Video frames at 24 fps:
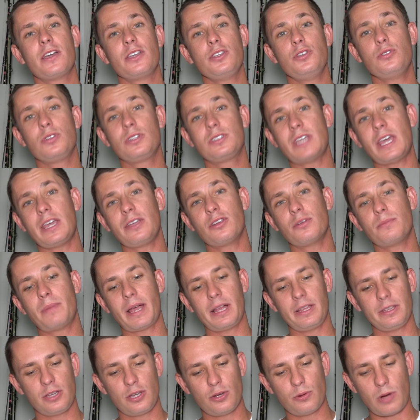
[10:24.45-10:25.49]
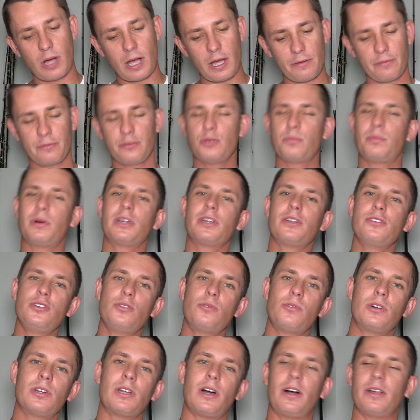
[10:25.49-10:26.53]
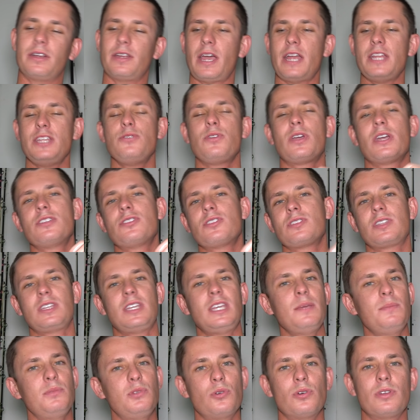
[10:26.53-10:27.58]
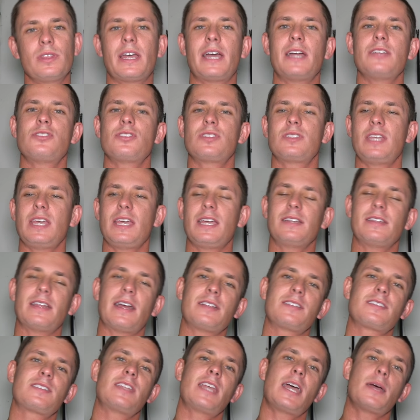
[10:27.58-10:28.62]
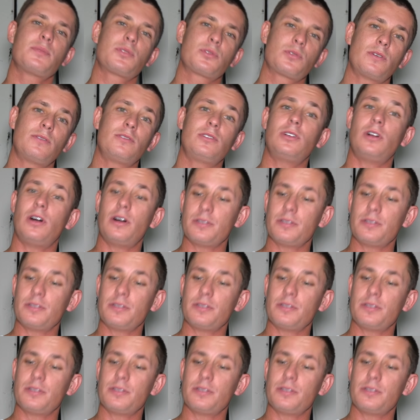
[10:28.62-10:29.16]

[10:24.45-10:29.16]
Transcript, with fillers: you take your ballyhoo off, you put a new one on, and you can just keep doing that, just taking that snap swivel,